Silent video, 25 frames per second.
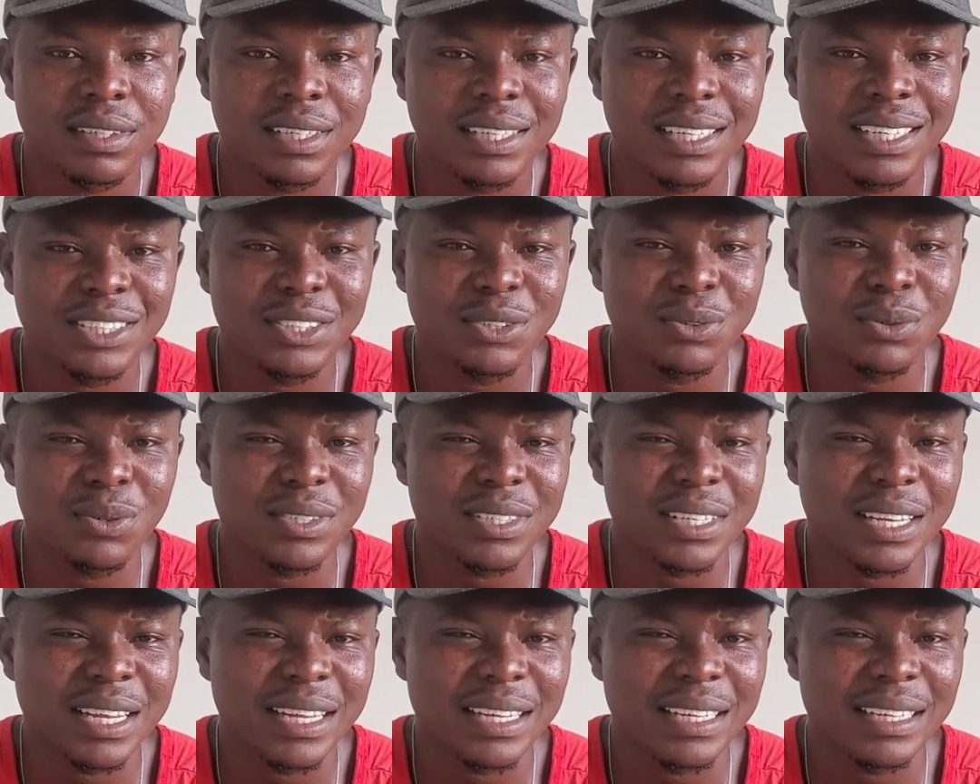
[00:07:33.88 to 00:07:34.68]
Then she
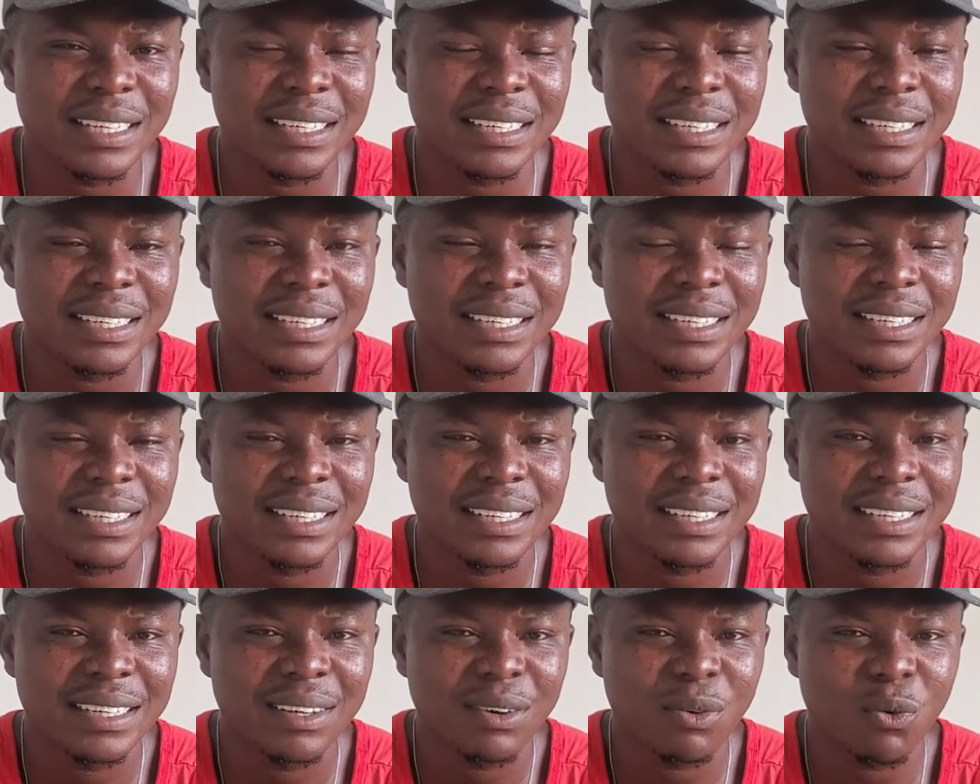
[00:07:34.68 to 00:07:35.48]
was like,
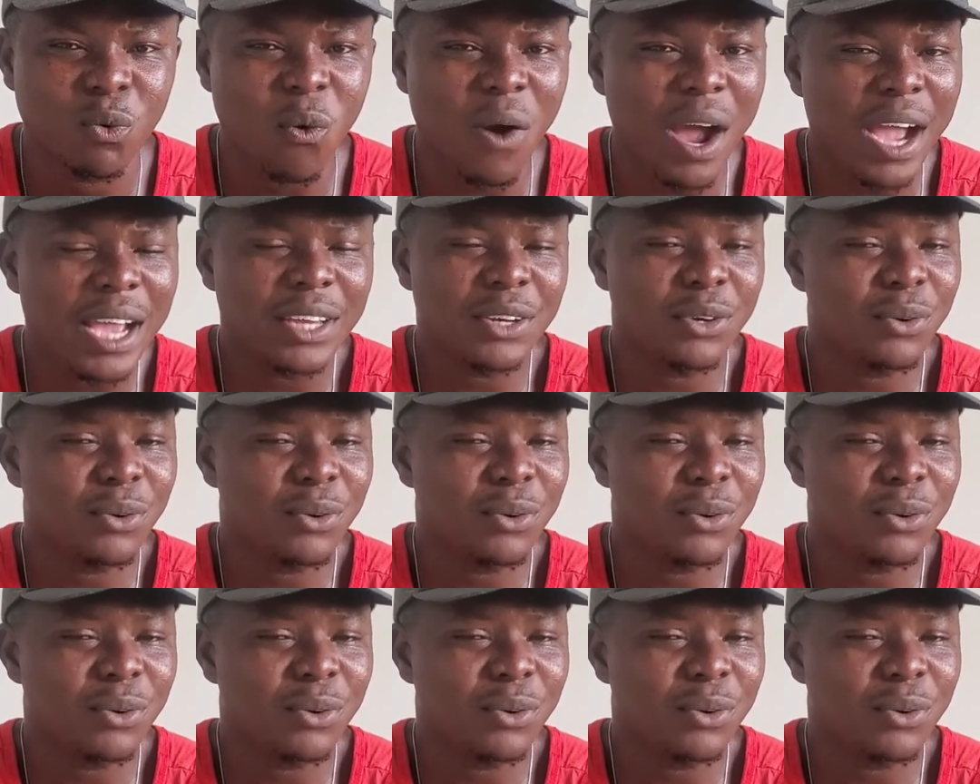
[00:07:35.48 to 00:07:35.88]
why